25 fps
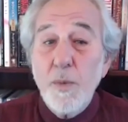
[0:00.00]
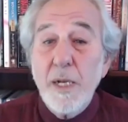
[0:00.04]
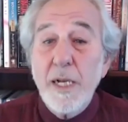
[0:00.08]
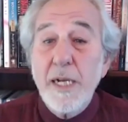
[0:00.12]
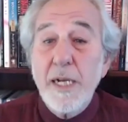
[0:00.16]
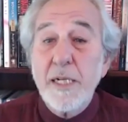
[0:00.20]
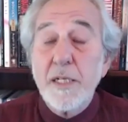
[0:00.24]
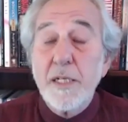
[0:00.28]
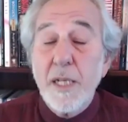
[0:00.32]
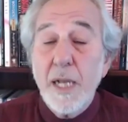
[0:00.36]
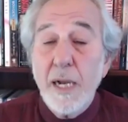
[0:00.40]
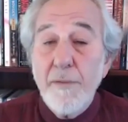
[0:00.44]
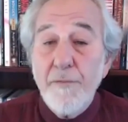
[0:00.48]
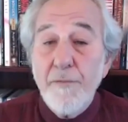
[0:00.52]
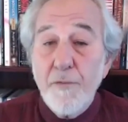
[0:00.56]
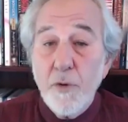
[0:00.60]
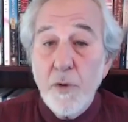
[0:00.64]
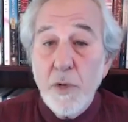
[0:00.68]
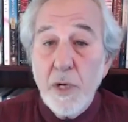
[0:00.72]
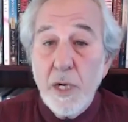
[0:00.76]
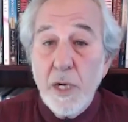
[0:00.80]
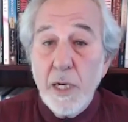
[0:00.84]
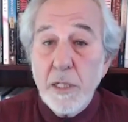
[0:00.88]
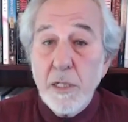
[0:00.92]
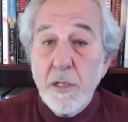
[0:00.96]
It's time
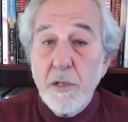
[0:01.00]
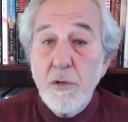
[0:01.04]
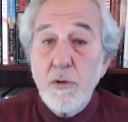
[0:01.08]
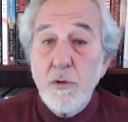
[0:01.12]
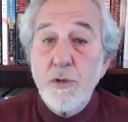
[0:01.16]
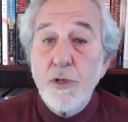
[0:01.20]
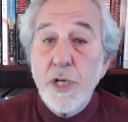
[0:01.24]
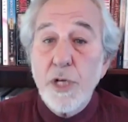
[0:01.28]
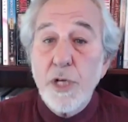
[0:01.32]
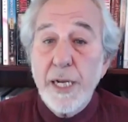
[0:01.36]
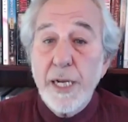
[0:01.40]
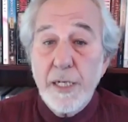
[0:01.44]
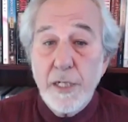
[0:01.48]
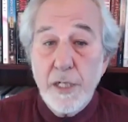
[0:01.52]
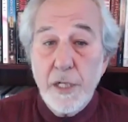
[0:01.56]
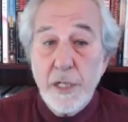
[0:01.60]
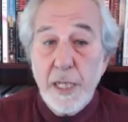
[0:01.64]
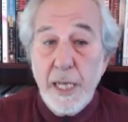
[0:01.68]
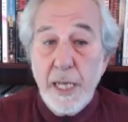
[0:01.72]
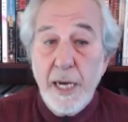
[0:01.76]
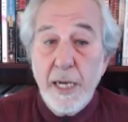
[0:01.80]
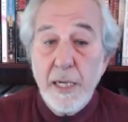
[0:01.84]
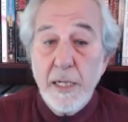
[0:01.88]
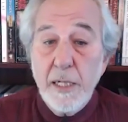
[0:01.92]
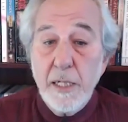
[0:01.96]
for us to change
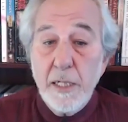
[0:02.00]
that.